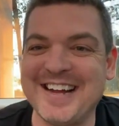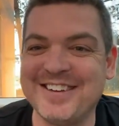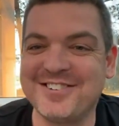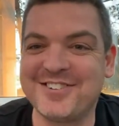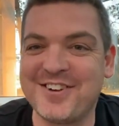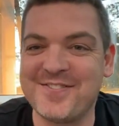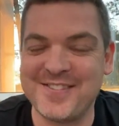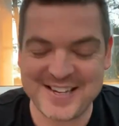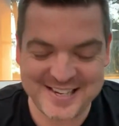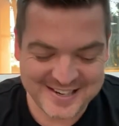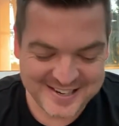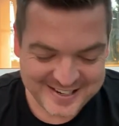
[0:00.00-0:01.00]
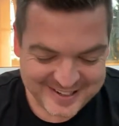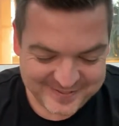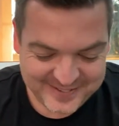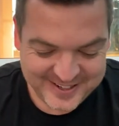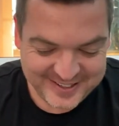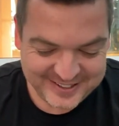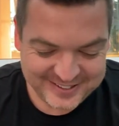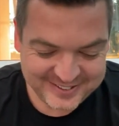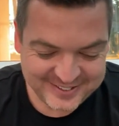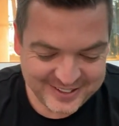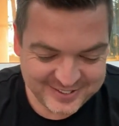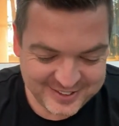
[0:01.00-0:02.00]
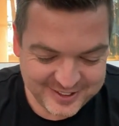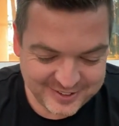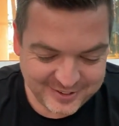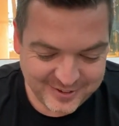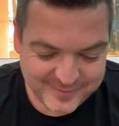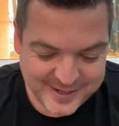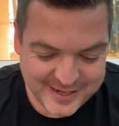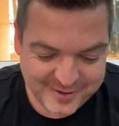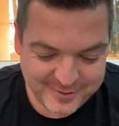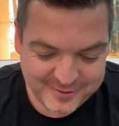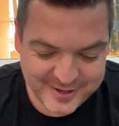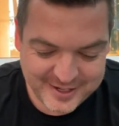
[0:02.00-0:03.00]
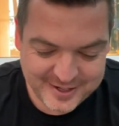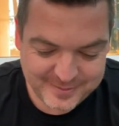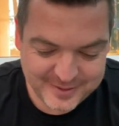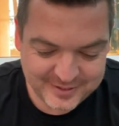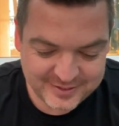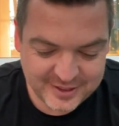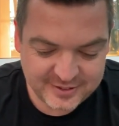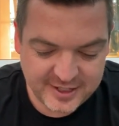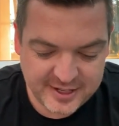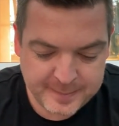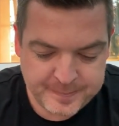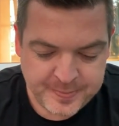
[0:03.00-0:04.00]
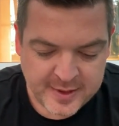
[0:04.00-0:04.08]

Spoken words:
And it's not me being dyslexic and not being able to read it, but it says here,